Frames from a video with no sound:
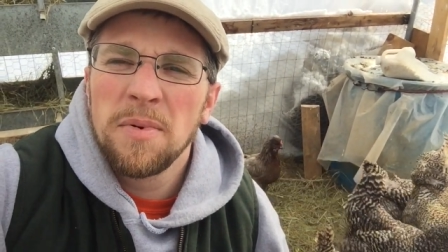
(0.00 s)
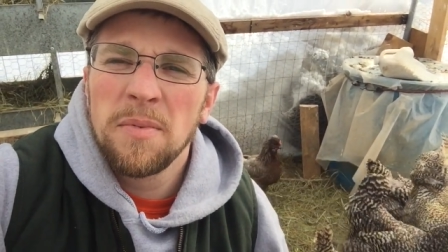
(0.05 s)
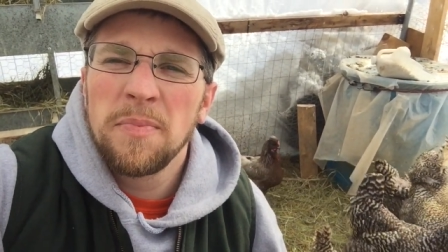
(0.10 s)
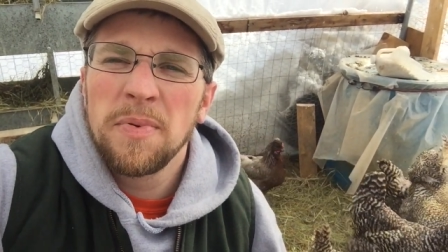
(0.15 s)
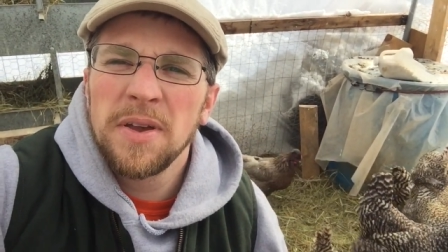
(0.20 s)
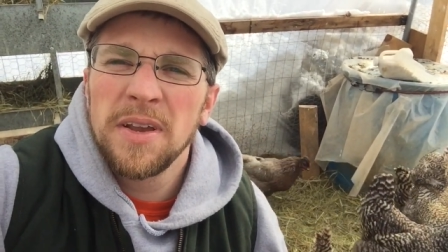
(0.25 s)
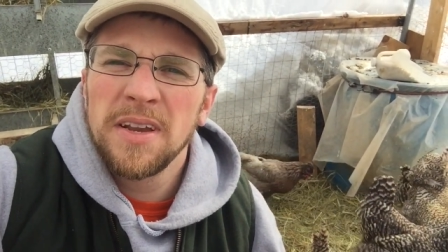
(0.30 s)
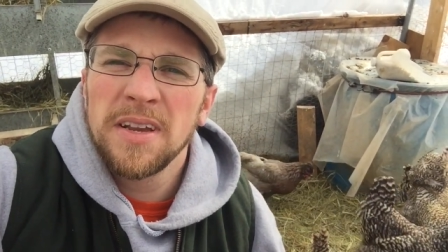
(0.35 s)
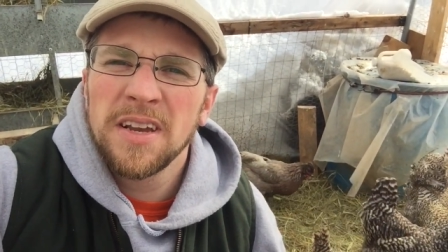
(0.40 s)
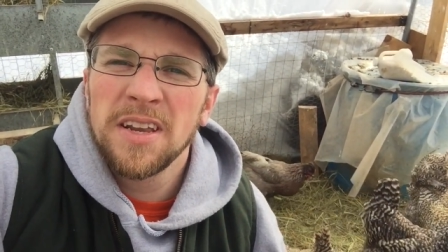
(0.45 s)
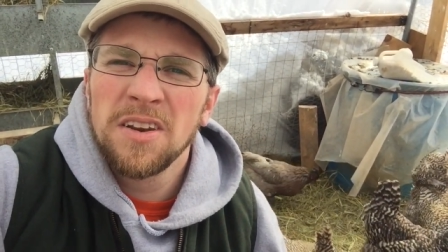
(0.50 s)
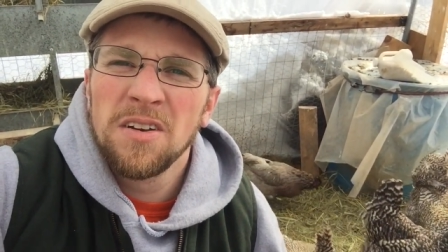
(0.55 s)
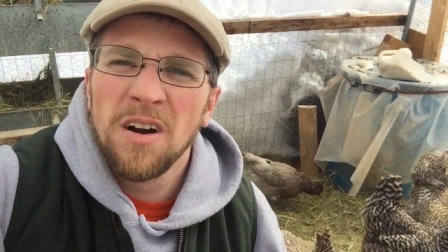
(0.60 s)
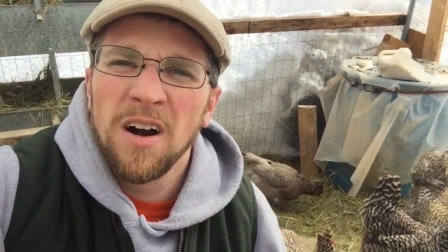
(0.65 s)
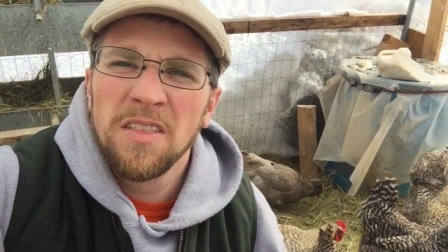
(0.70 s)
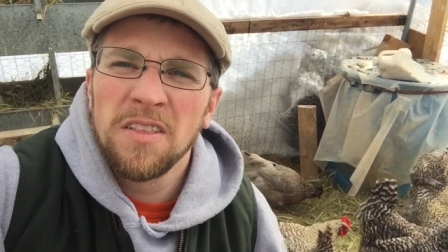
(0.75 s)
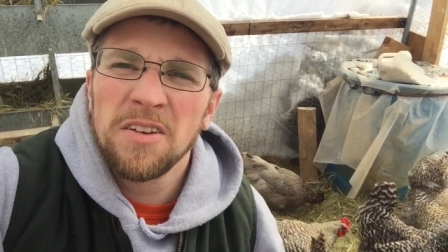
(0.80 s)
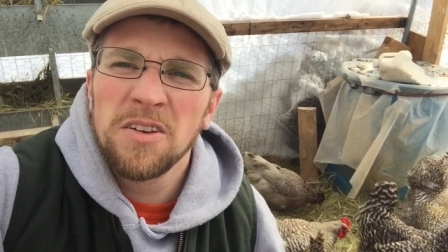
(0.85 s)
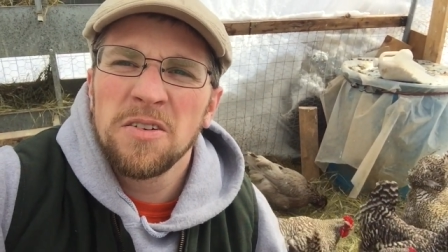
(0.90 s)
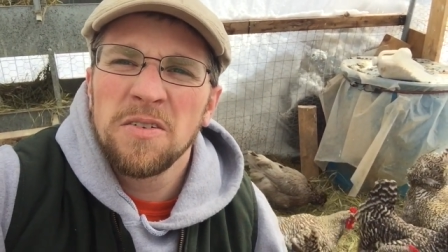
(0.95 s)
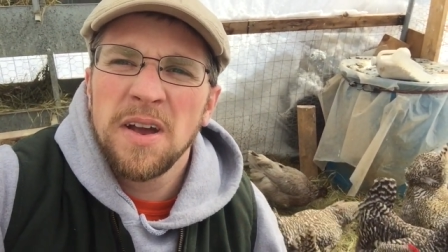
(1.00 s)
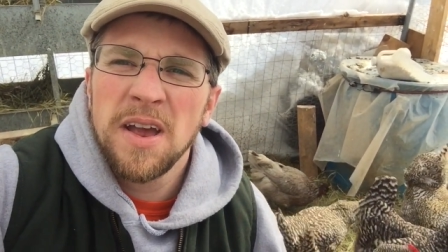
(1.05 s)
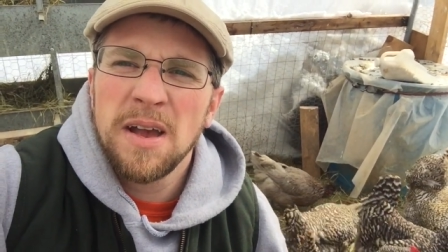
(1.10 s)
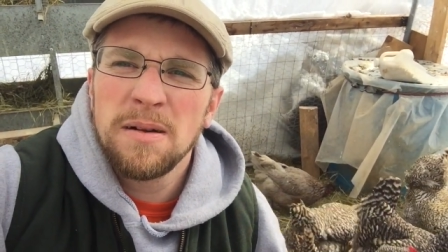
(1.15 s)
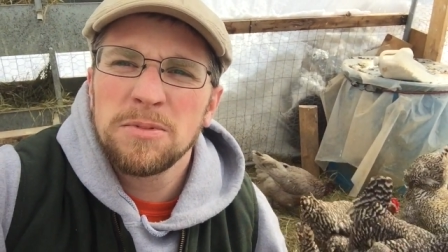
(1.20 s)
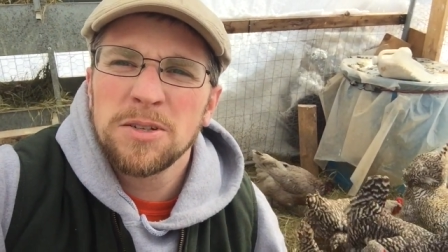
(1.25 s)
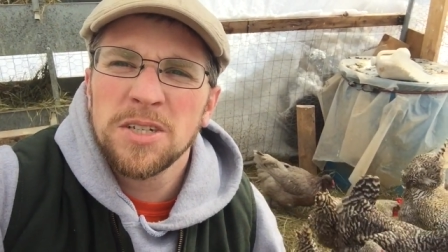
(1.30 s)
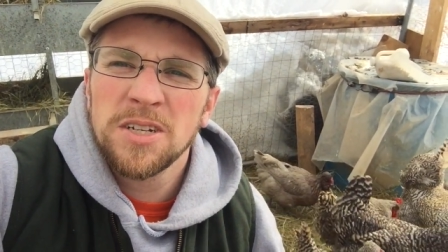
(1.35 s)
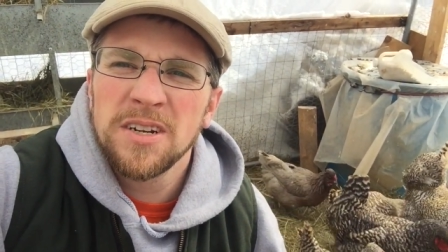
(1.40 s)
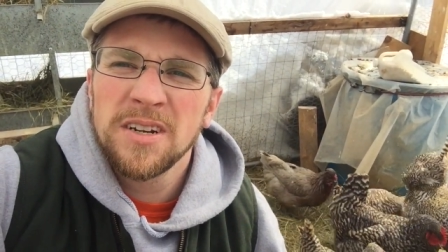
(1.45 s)
but being in northern New
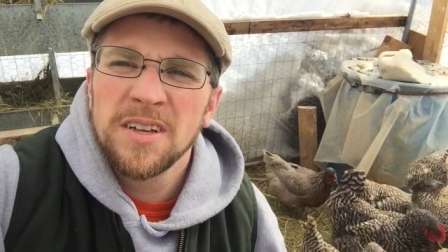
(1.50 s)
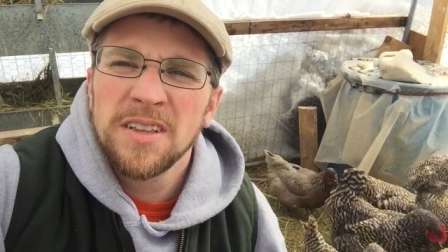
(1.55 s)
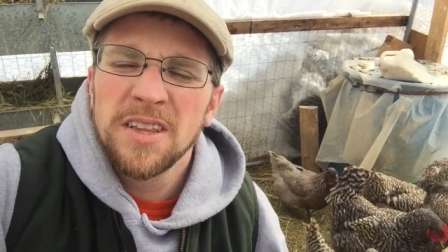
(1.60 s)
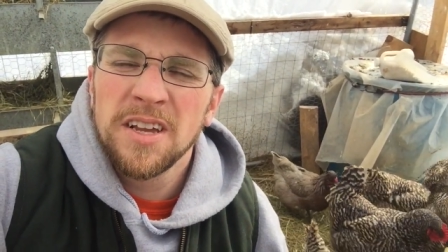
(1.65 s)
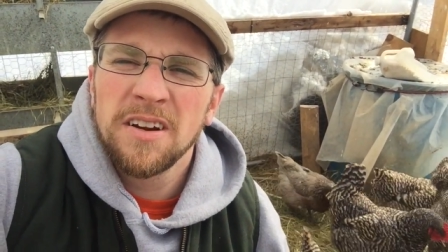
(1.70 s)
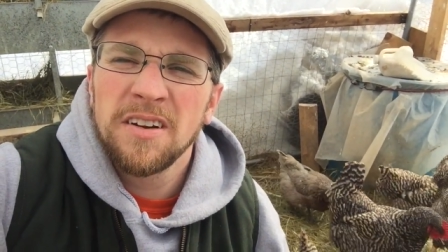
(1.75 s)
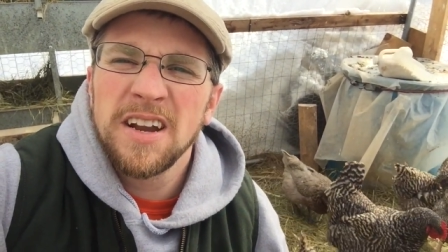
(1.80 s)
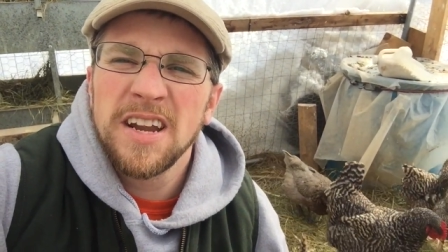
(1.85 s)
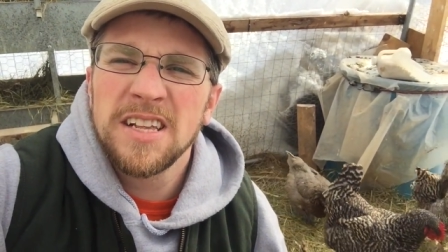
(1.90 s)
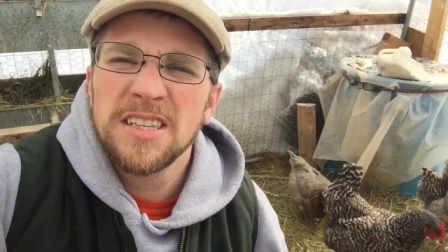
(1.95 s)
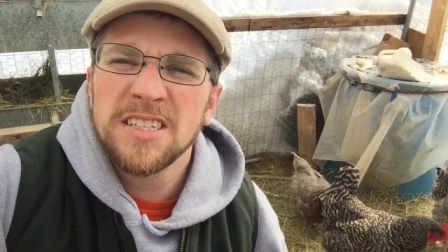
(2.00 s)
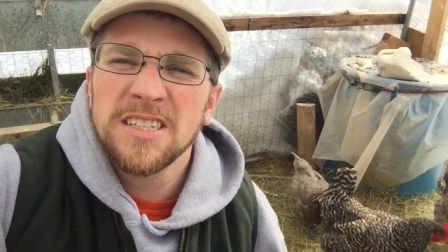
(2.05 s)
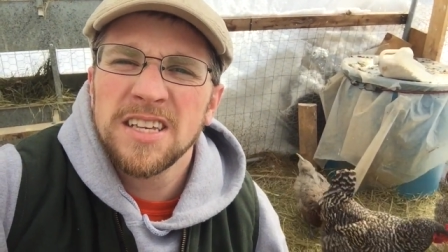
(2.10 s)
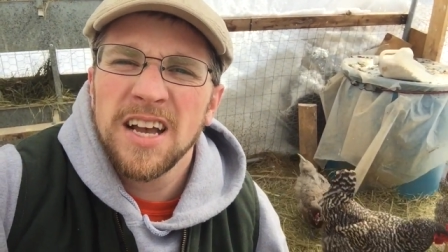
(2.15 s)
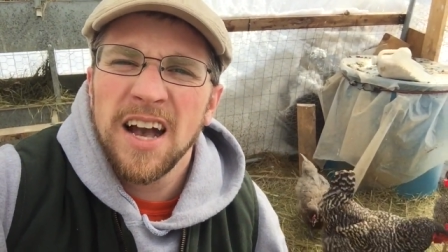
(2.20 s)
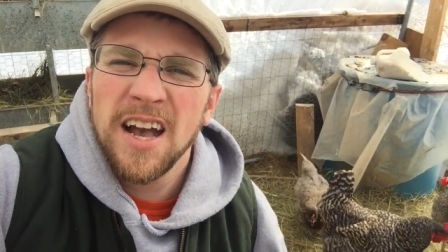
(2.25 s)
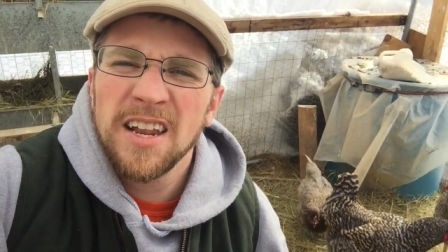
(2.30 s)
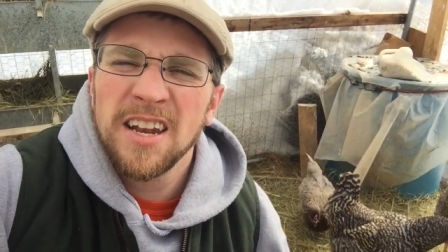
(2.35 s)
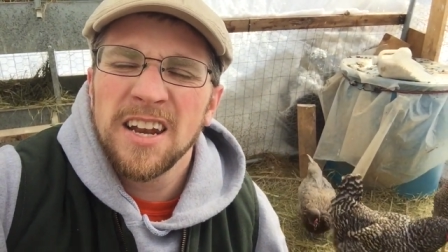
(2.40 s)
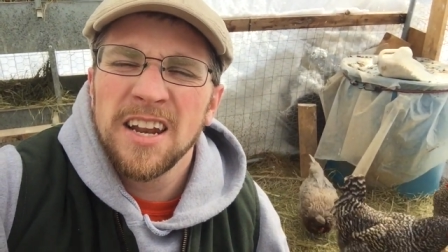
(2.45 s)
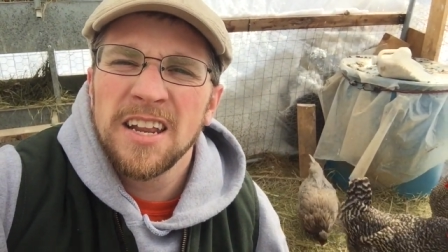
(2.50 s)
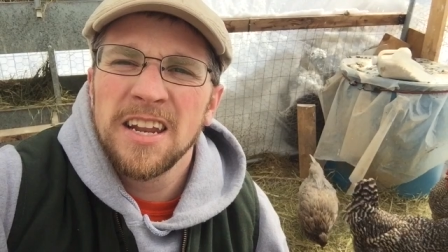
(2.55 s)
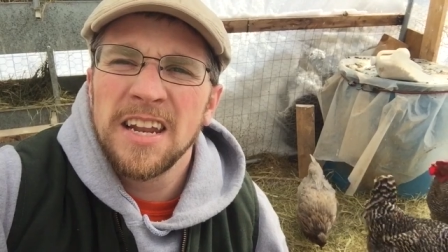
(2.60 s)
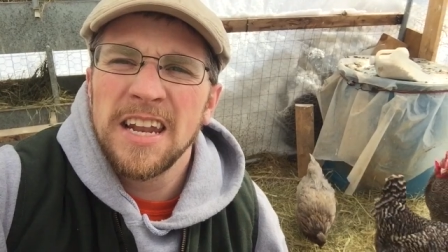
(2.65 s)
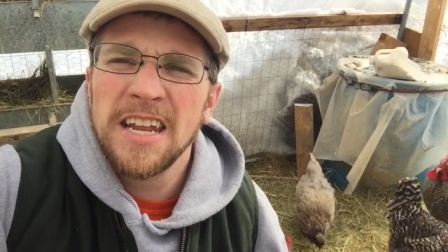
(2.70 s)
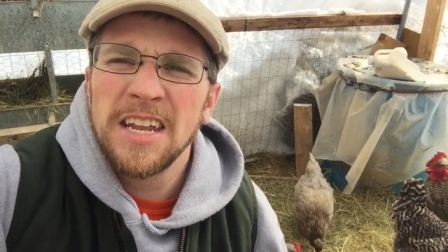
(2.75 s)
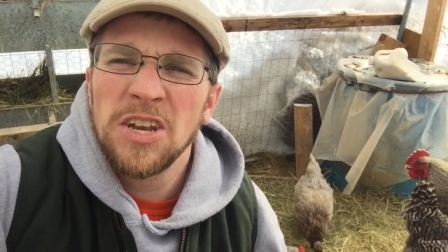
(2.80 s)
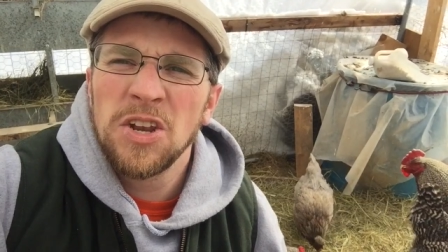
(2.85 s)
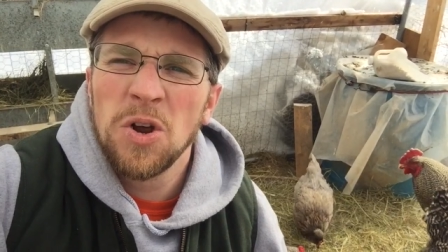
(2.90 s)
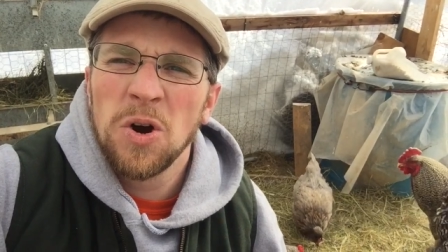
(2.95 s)
Hampshire, they're inside and in an
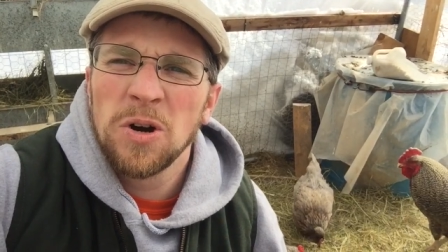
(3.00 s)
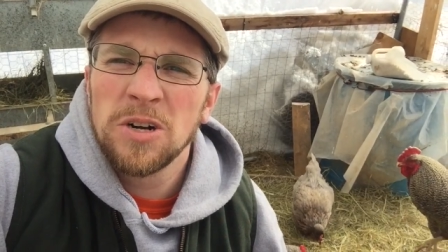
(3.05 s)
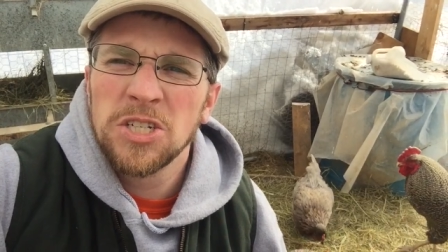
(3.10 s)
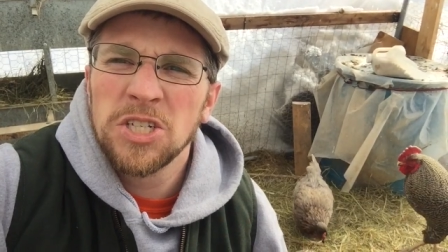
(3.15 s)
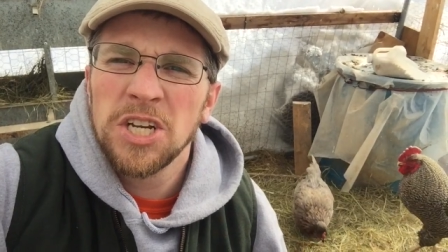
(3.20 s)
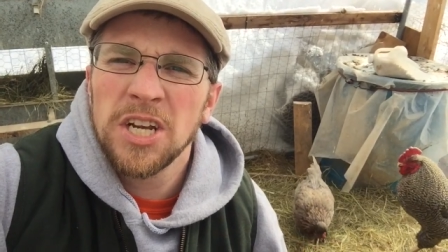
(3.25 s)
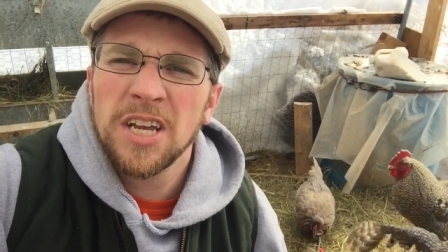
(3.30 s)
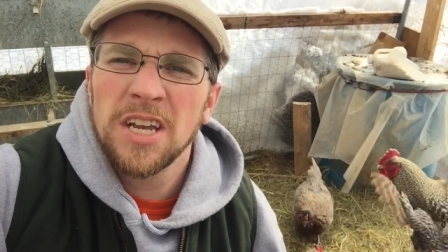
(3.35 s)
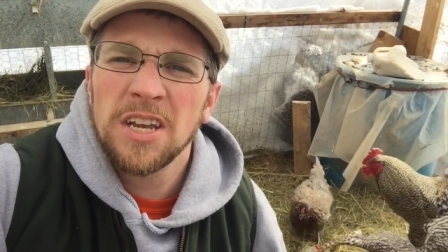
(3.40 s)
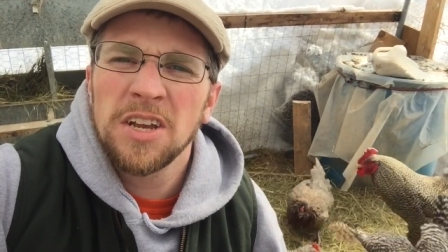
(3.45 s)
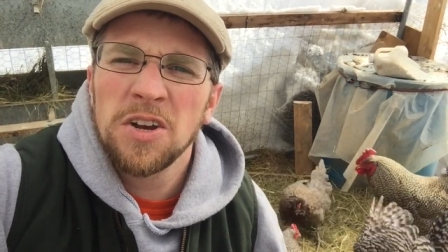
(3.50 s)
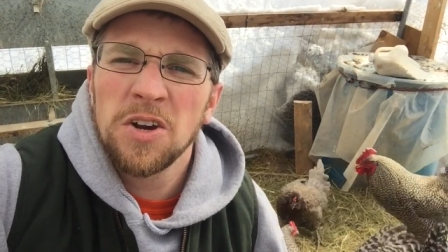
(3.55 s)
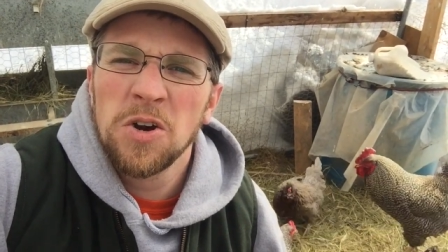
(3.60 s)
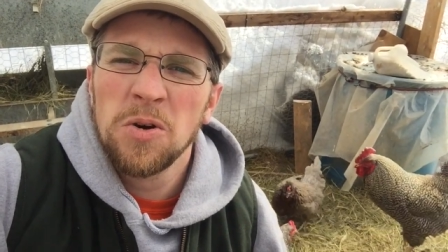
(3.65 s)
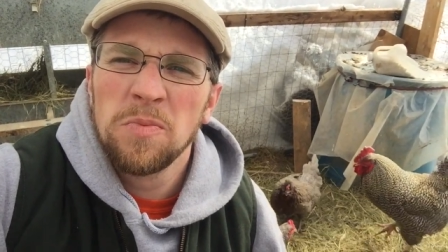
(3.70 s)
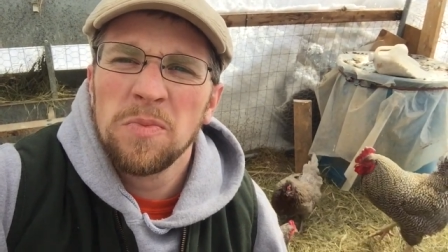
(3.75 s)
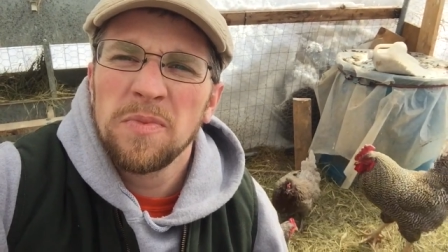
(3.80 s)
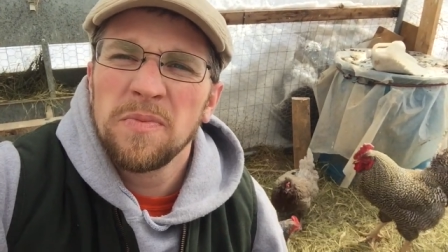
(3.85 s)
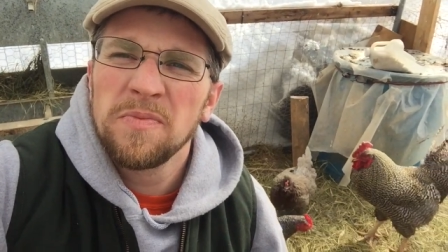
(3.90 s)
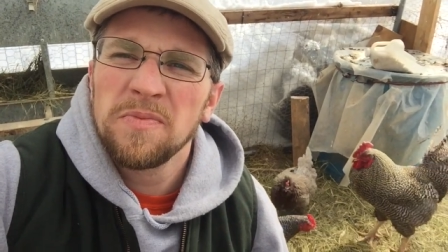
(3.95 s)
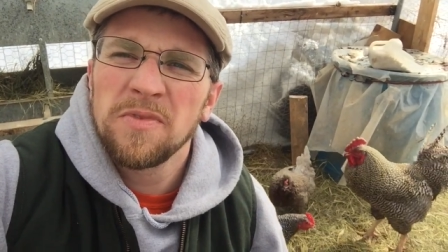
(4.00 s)
indoor chicken coop